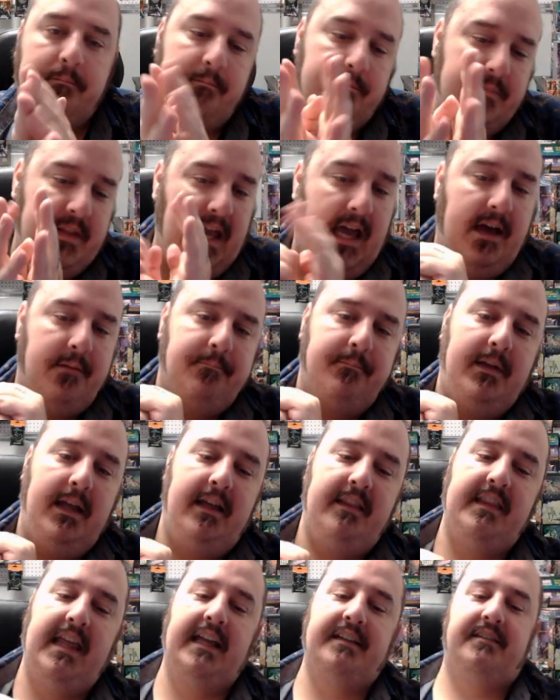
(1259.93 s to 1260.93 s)
Yeah,
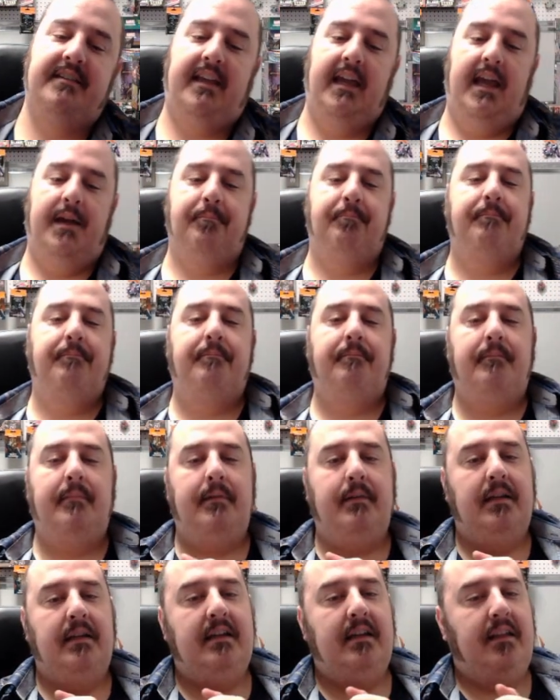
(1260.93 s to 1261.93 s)
and that's game.
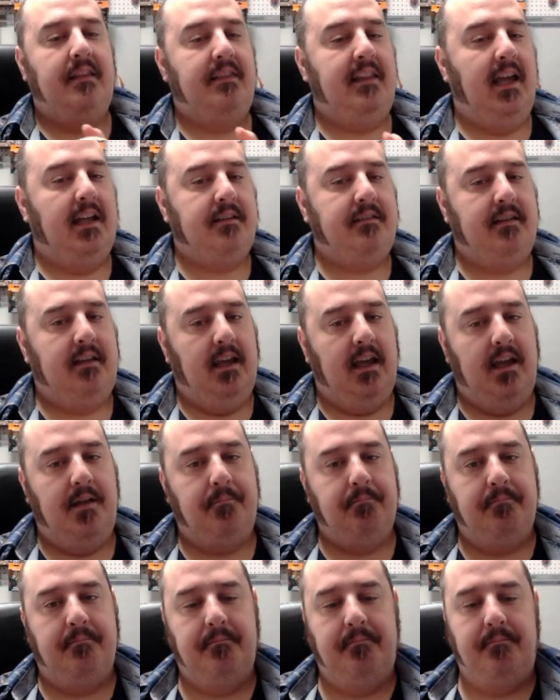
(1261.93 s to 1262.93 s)
That's game.